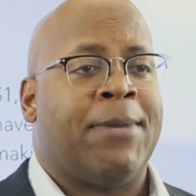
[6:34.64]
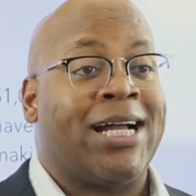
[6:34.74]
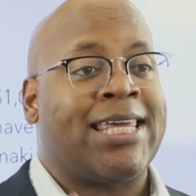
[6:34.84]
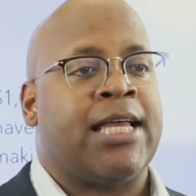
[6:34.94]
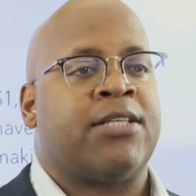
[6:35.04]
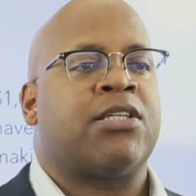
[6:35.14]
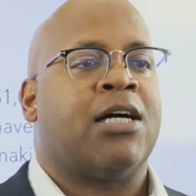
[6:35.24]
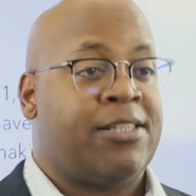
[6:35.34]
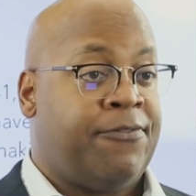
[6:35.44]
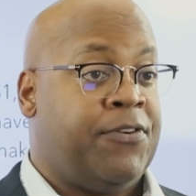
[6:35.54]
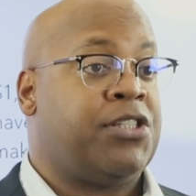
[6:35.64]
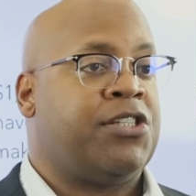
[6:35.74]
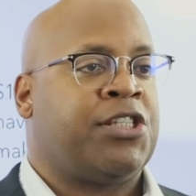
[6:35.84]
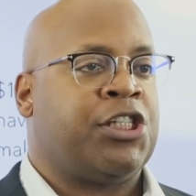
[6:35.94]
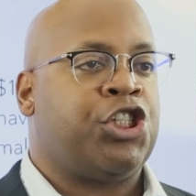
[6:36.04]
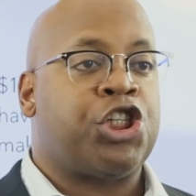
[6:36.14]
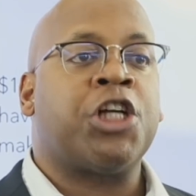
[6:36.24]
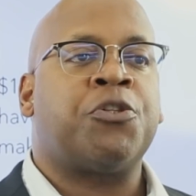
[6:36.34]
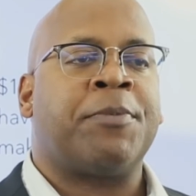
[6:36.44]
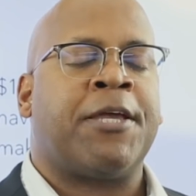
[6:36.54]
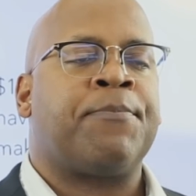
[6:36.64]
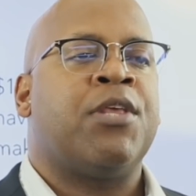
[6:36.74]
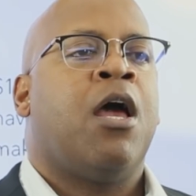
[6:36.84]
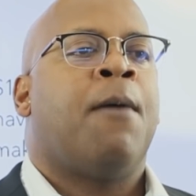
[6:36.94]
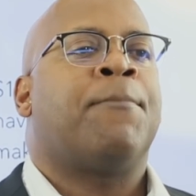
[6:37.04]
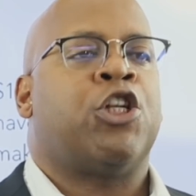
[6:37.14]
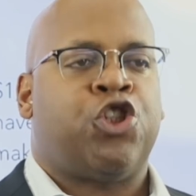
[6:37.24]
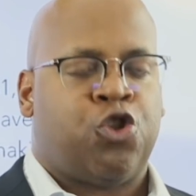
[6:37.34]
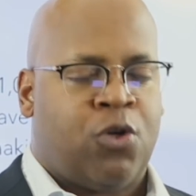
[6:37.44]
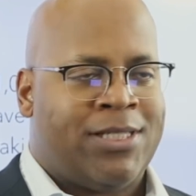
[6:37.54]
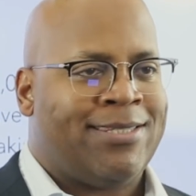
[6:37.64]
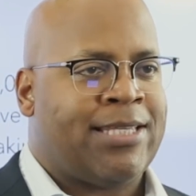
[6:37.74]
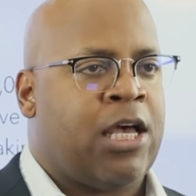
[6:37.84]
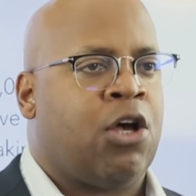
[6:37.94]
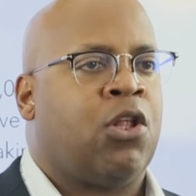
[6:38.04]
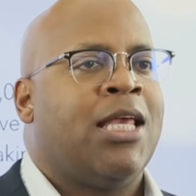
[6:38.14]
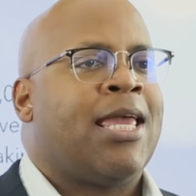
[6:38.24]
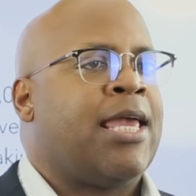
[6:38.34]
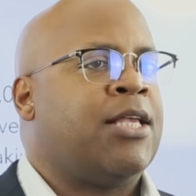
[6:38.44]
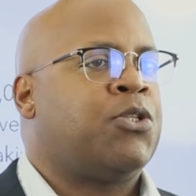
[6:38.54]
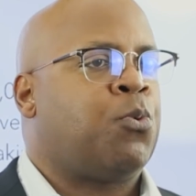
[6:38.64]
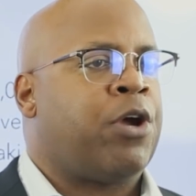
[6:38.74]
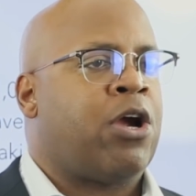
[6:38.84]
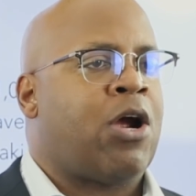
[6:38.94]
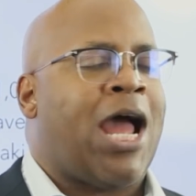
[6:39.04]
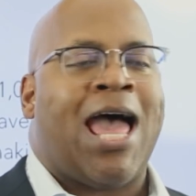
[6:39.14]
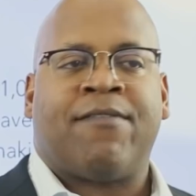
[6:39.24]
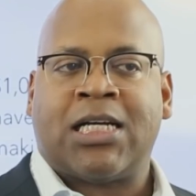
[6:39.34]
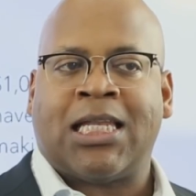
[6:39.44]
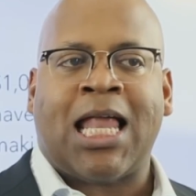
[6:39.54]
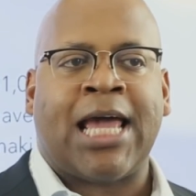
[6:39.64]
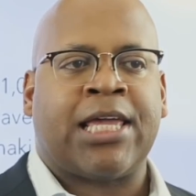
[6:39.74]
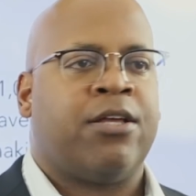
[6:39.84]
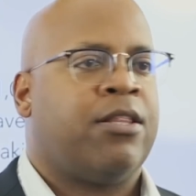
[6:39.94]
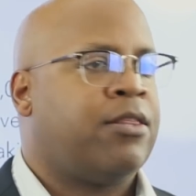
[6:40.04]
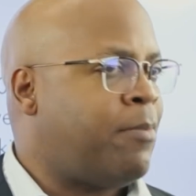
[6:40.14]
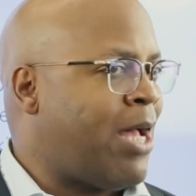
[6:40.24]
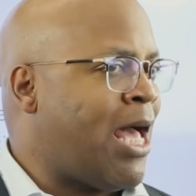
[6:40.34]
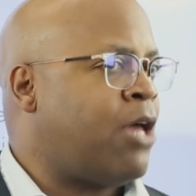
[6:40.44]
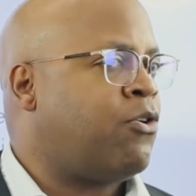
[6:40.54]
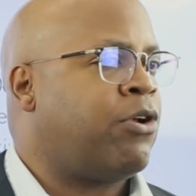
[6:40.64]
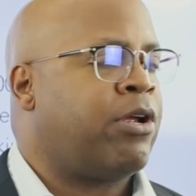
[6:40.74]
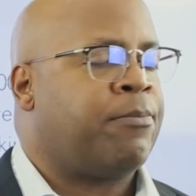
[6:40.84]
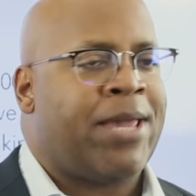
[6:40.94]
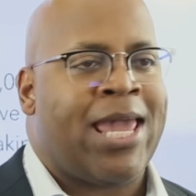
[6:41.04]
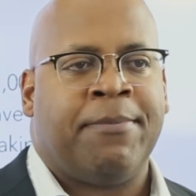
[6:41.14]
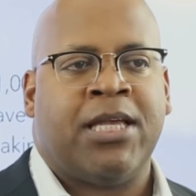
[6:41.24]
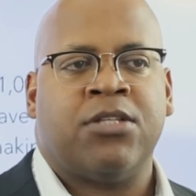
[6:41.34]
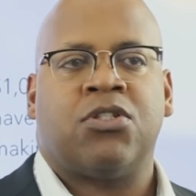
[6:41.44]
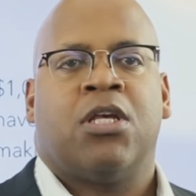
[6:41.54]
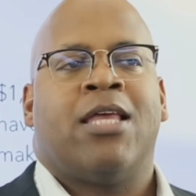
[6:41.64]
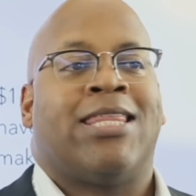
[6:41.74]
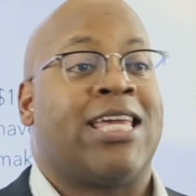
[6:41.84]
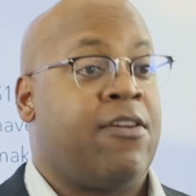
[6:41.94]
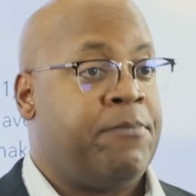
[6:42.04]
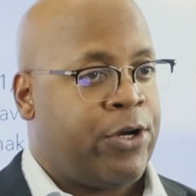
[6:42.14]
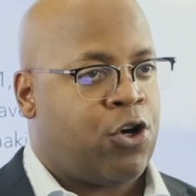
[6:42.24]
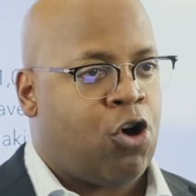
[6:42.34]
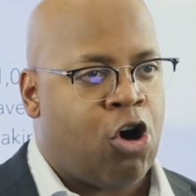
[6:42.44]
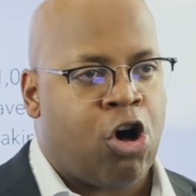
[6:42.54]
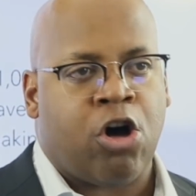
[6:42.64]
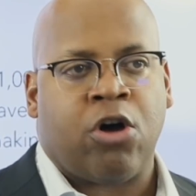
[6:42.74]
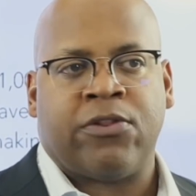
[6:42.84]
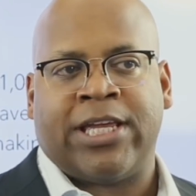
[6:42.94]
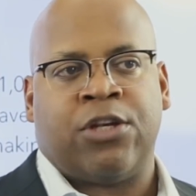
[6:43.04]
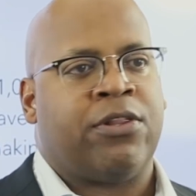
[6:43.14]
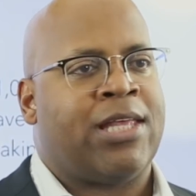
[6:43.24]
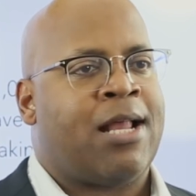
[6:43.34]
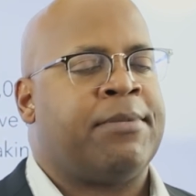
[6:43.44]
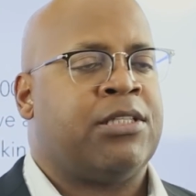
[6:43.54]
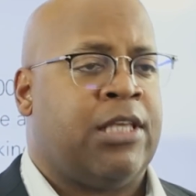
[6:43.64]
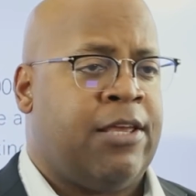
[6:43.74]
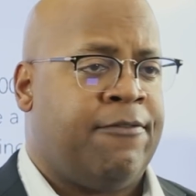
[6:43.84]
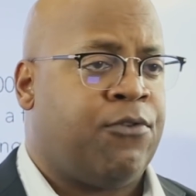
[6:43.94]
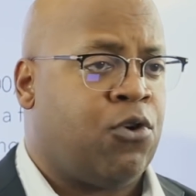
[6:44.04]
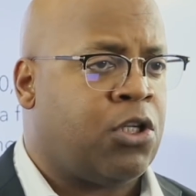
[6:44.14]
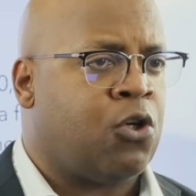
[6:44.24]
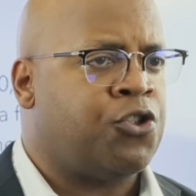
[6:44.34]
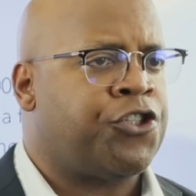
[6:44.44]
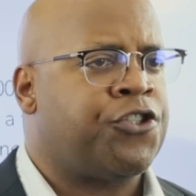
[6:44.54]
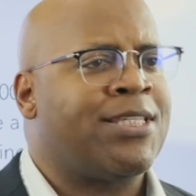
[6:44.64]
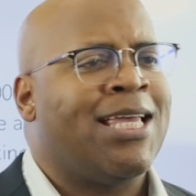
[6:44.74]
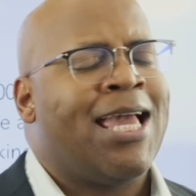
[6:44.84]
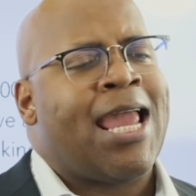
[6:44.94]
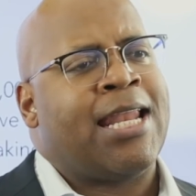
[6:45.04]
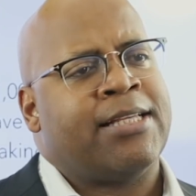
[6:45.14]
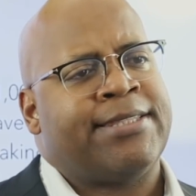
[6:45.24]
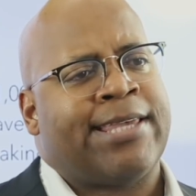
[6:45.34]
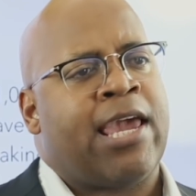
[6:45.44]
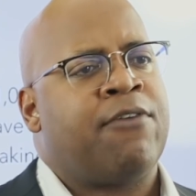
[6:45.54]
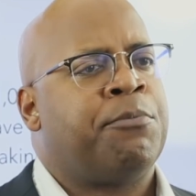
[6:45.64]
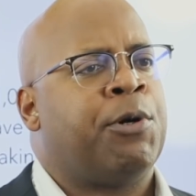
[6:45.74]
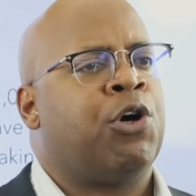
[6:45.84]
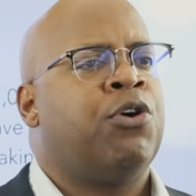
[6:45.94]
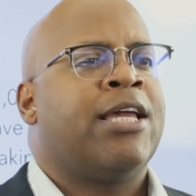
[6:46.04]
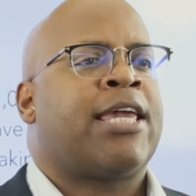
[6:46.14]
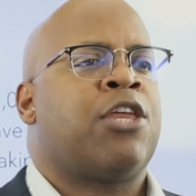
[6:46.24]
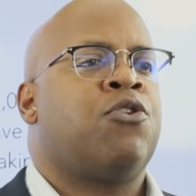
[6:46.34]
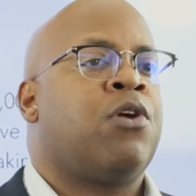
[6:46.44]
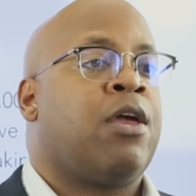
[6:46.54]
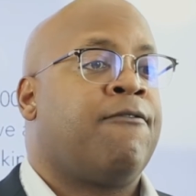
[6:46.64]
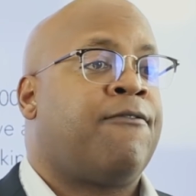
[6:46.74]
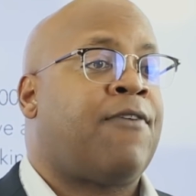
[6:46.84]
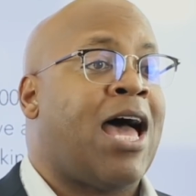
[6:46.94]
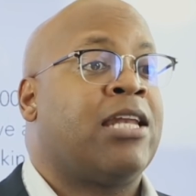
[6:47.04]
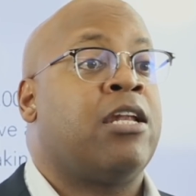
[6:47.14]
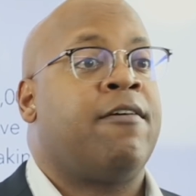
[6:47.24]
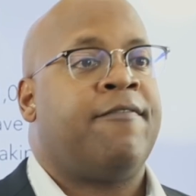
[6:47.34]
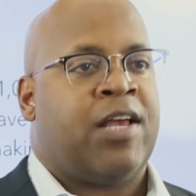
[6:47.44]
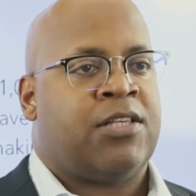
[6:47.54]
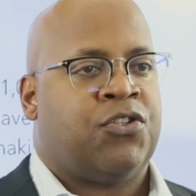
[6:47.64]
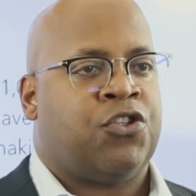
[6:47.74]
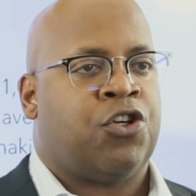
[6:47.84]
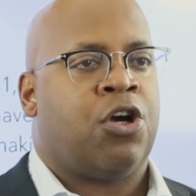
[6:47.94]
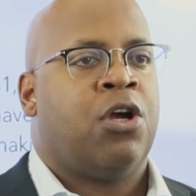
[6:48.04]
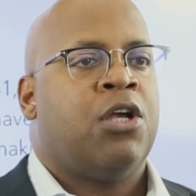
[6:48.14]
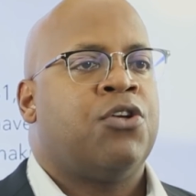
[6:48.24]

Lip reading: against a deficiency judgment. But a short sale is where I have a client, they're behind on their payments, they give me a call, they know that I'm in foreclosures, and they say, hey, Ramon, can you find an investor